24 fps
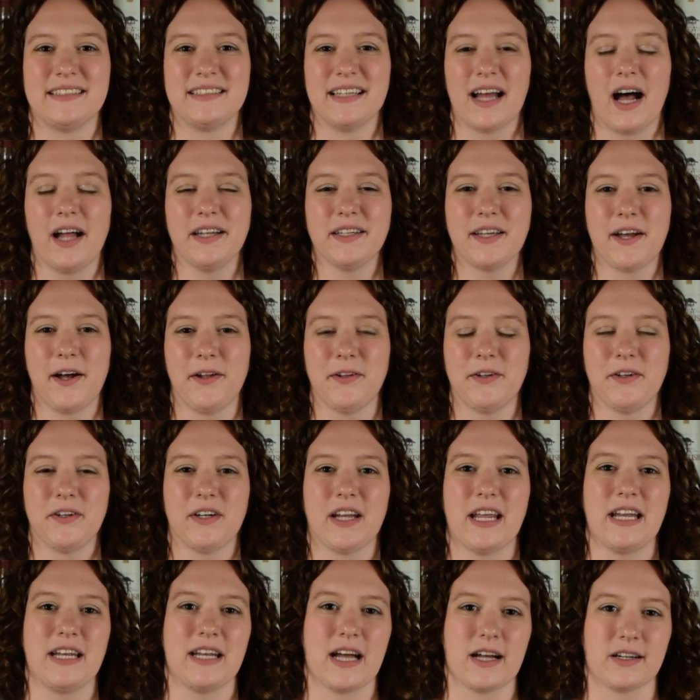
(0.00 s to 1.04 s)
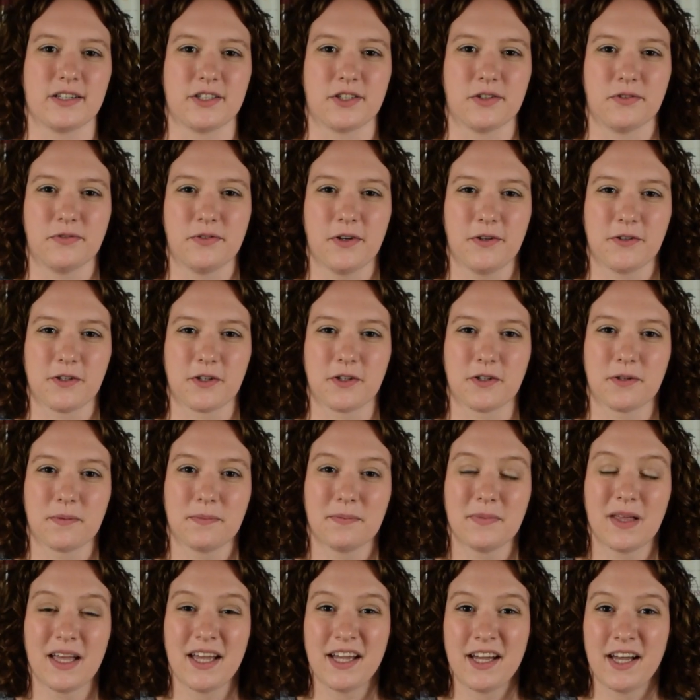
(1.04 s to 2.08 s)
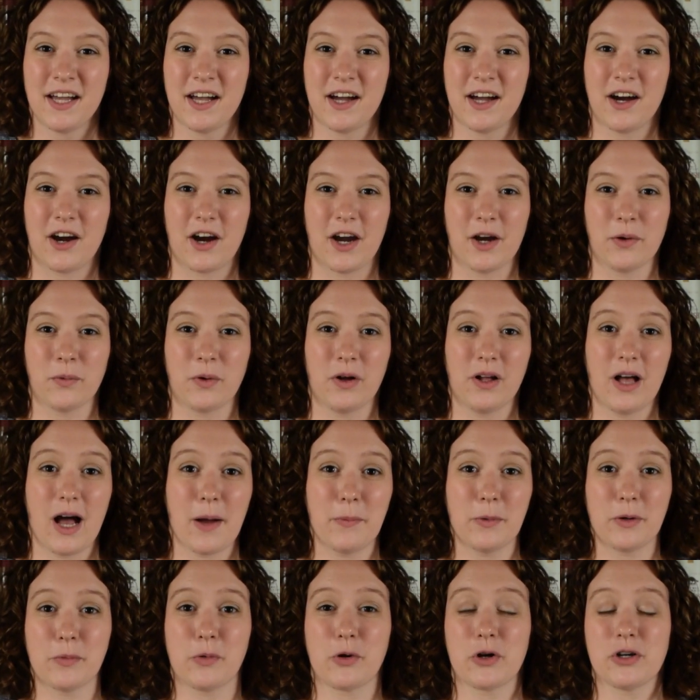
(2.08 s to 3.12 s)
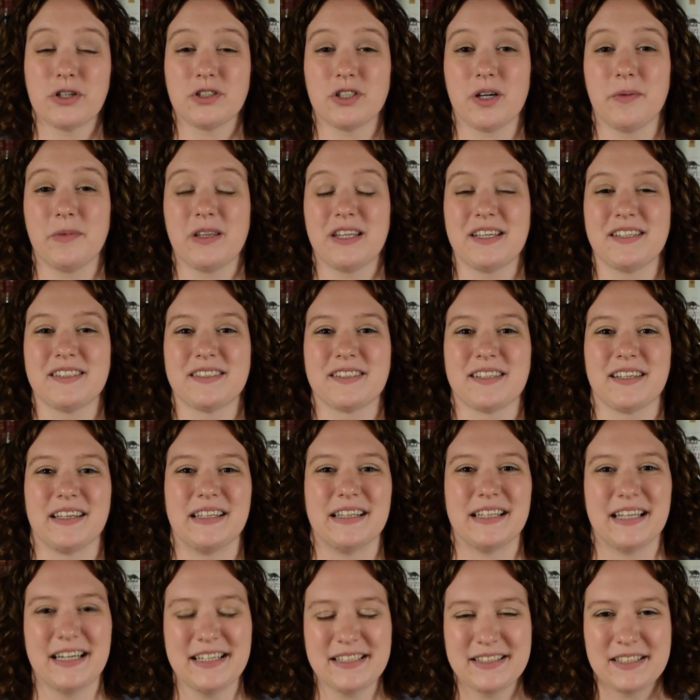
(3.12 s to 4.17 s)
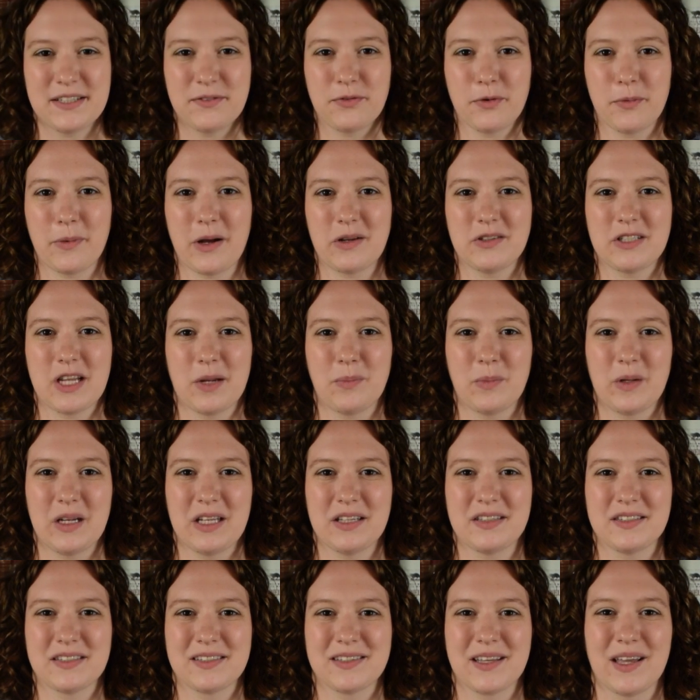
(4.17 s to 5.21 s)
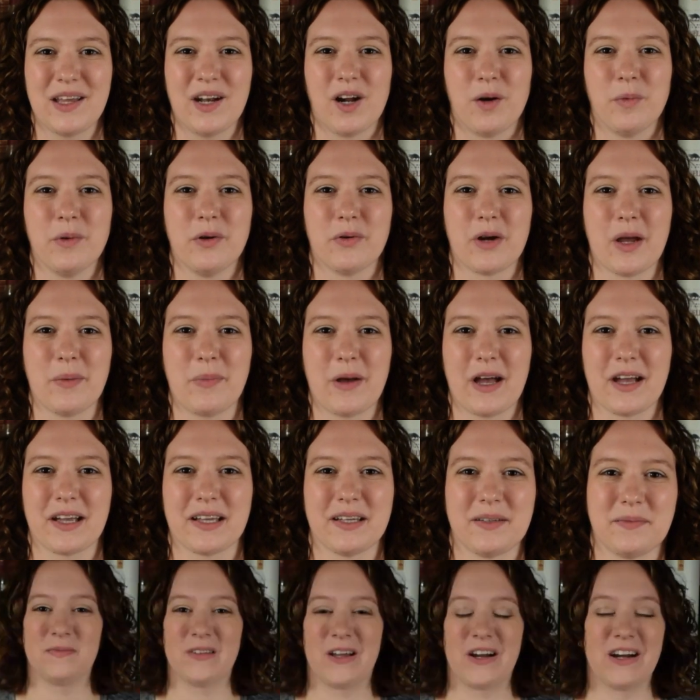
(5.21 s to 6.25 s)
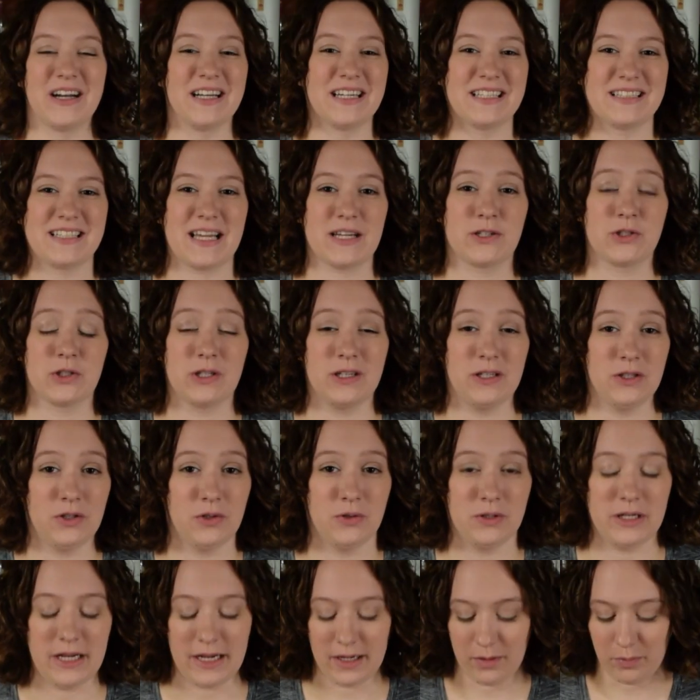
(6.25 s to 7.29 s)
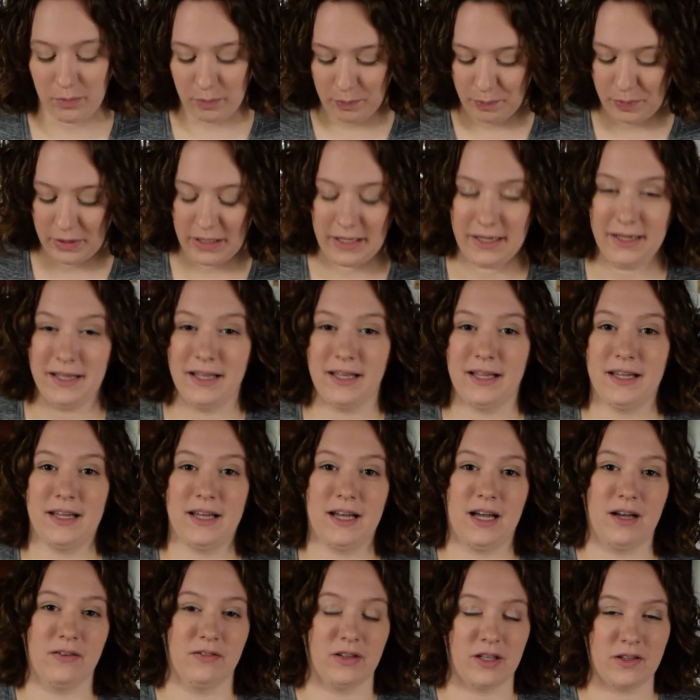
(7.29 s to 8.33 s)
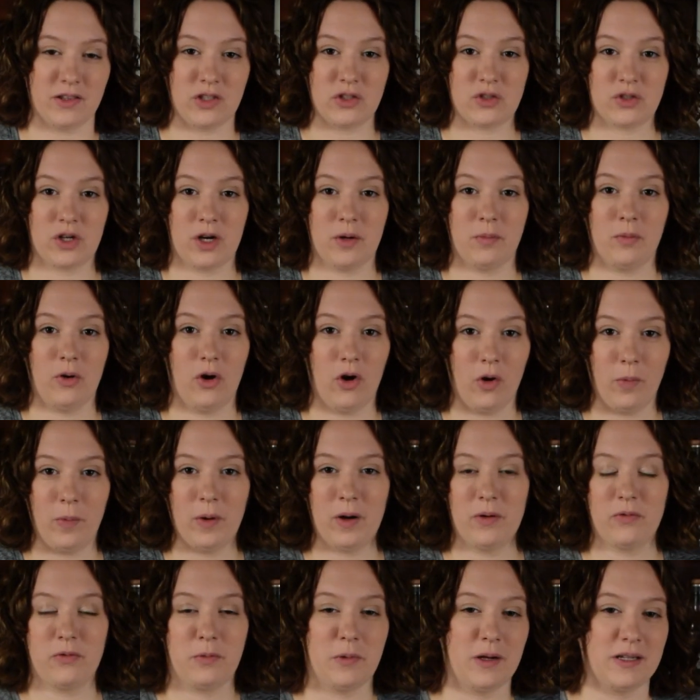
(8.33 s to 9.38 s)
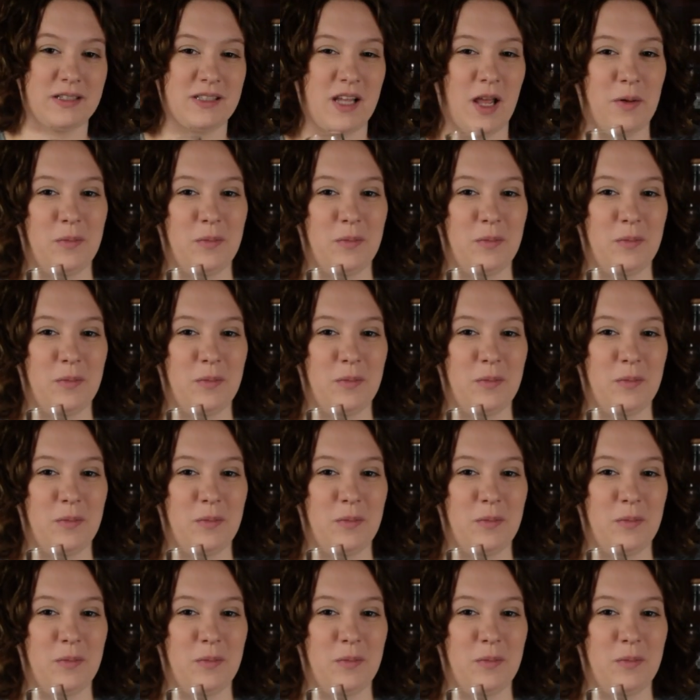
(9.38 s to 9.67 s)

non-colored and non-chill filtered. Alright, well, I'm going to pour a dram of this, let it sit for about 10 minutes, and I'll be right back. Alright, it's actually a new day, but I've let this dram open up for about 10